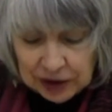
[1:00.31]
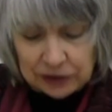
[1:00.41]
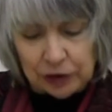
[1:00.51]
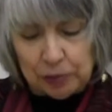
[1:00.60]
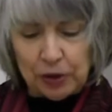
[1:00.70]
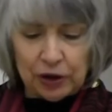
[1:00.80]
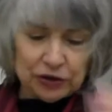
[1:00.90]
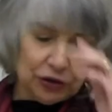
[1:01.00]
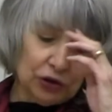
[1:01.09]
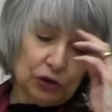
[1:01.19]
So part
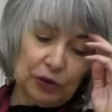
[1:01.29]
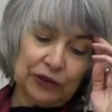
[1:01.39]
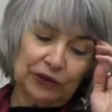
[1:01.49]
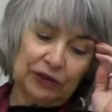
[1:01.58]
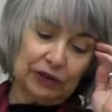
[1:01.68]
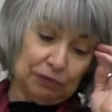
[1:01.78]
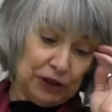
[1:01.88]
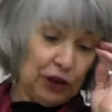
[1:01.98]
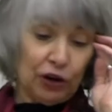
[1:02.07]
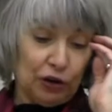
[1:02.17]
two is
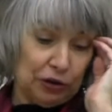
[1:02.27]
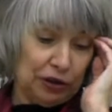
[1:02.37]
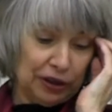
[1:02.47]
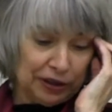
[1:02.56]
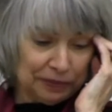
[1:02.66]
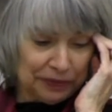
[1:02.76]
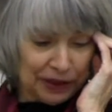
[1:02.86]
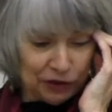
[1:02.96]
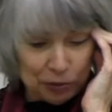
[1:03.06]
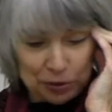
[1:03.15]
the earth
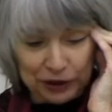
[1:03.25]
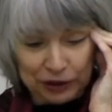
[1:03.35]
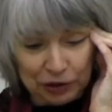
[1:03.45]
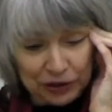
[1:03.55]
of the political